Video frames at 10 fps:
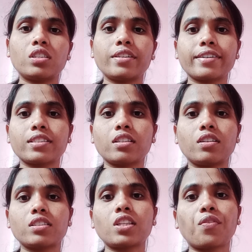drug
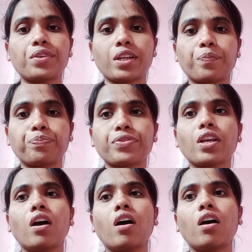safety
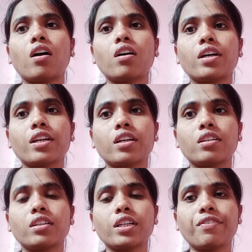
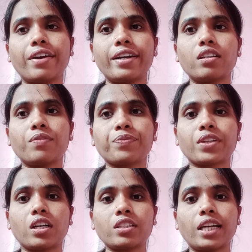event
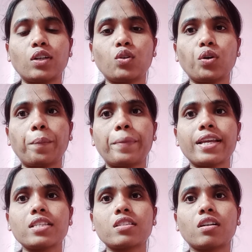that took
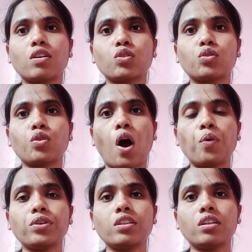place
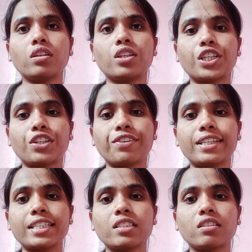throughout the
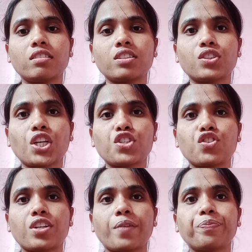20th
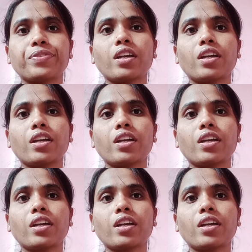century.